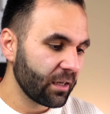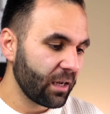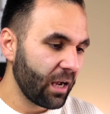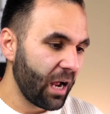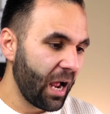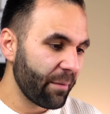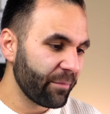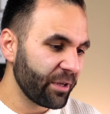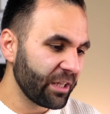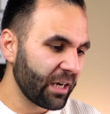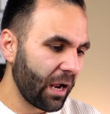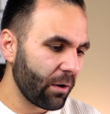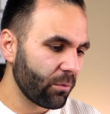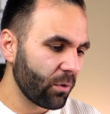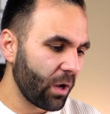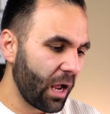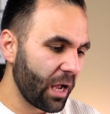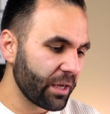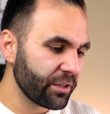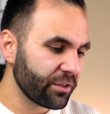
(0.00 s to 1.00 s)
I mean,
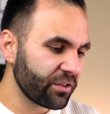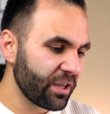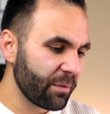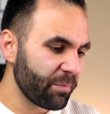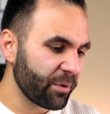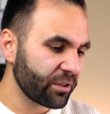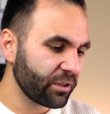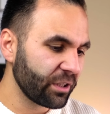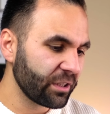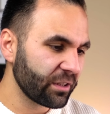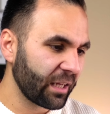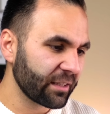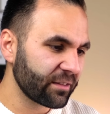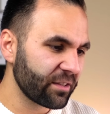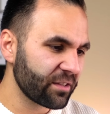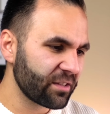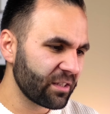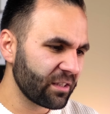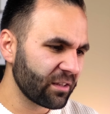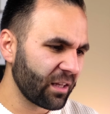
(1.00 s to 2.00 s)
I typically like to
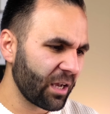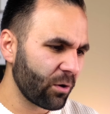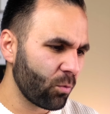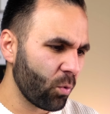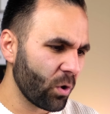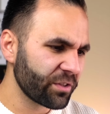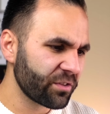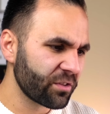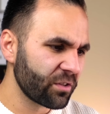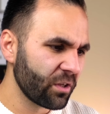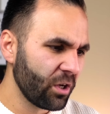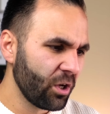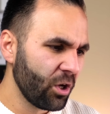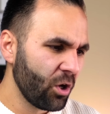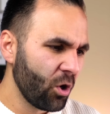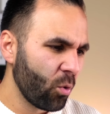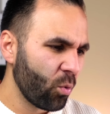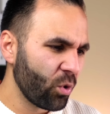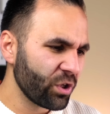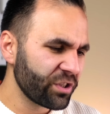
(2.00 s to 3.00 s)
see like what's
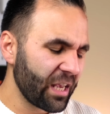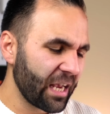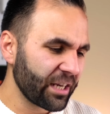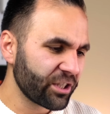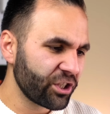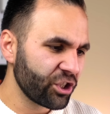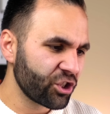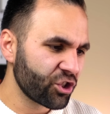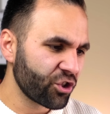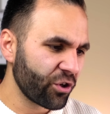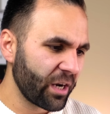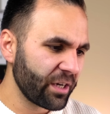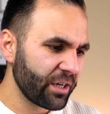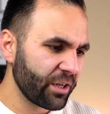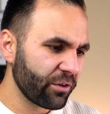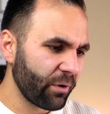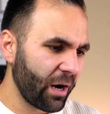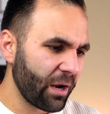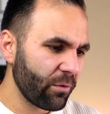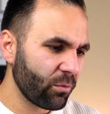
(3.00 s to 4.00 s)
actually
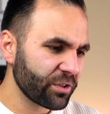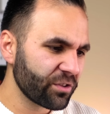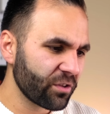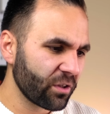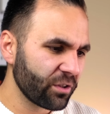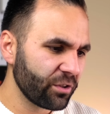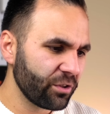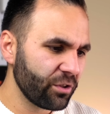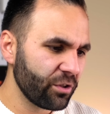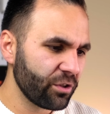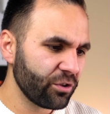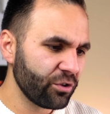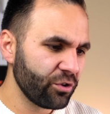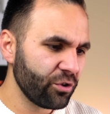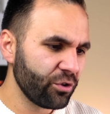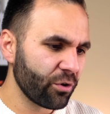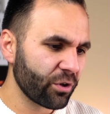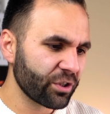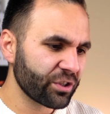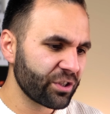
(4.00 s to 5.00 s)
trending, right? What's on the New
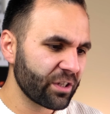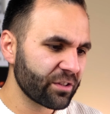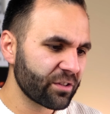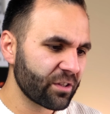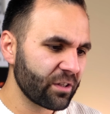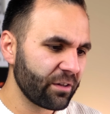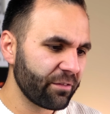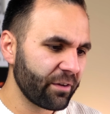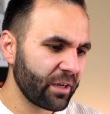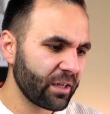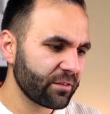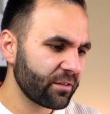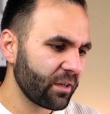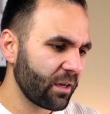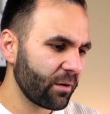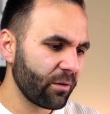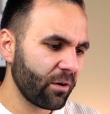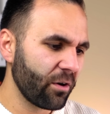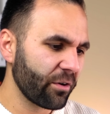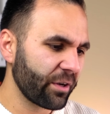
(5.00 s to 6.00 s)
York Jets could have had
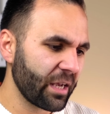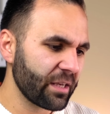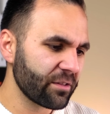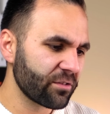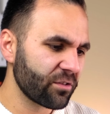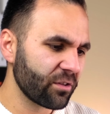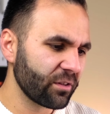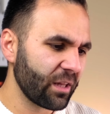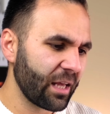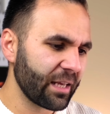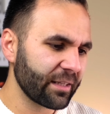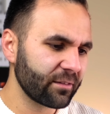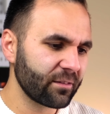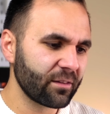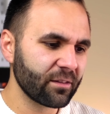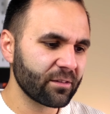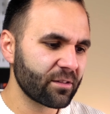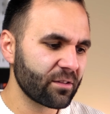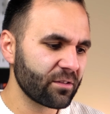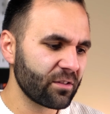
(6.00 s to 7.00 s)
top. Okay, so like
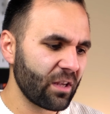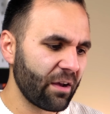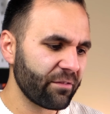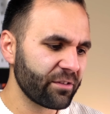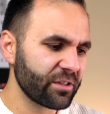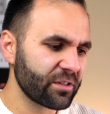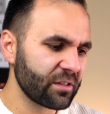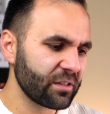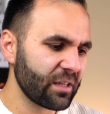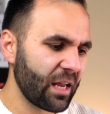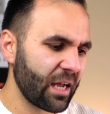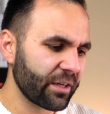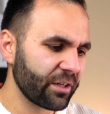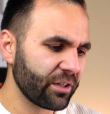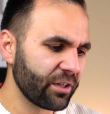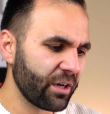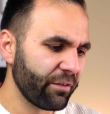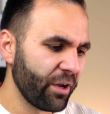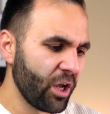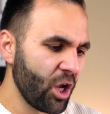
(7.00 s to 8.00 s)
this is obviously not good
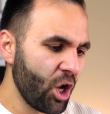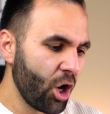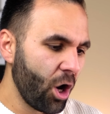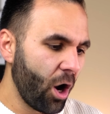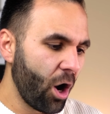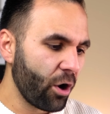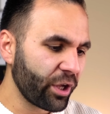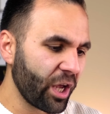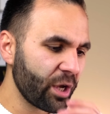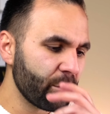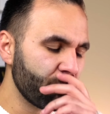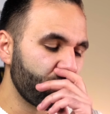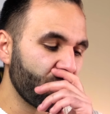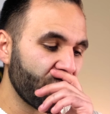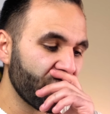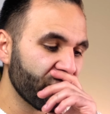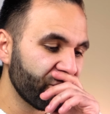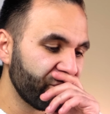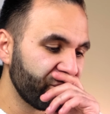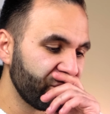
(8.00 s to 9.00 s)
enough. Okay,
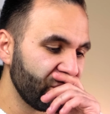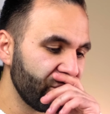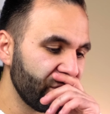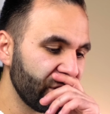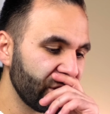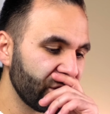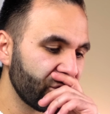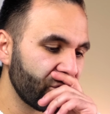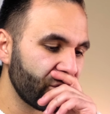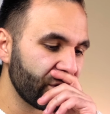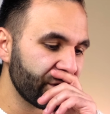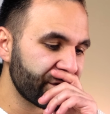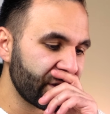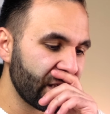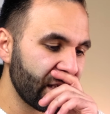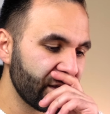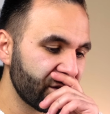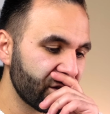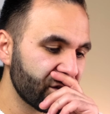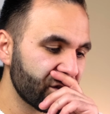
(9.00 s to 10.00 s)
bird flu, Illinois
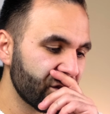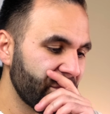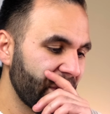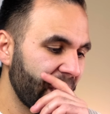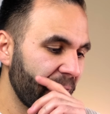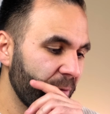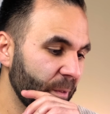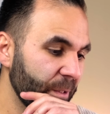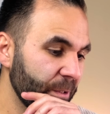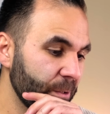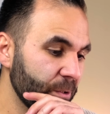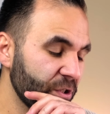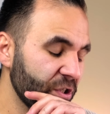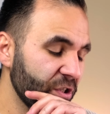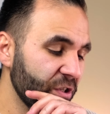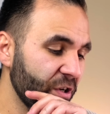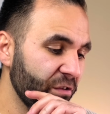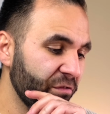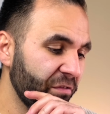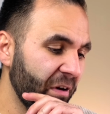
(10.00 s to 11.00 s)
cases about what you should
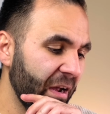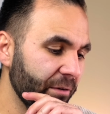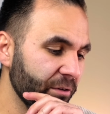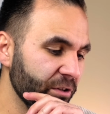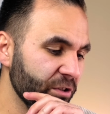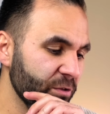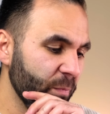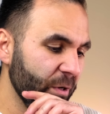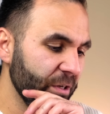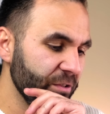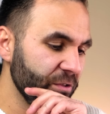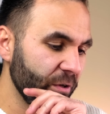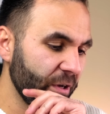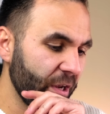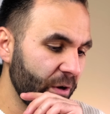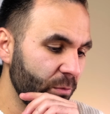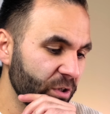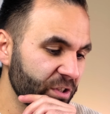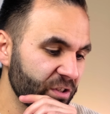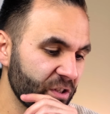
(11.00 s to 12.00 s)
know, virus spreads.
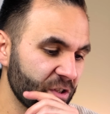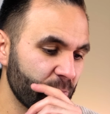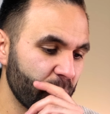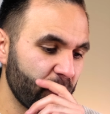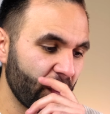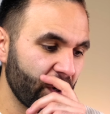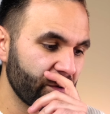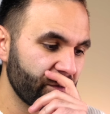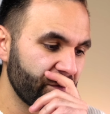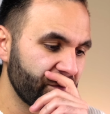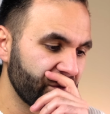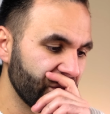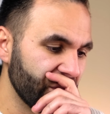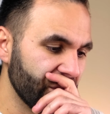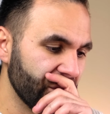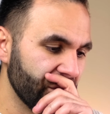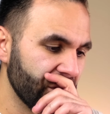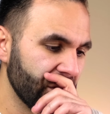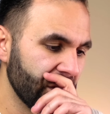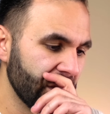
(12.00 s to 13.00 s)
Okay, what's this bird
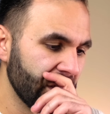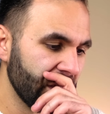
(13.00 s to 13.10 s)
flu?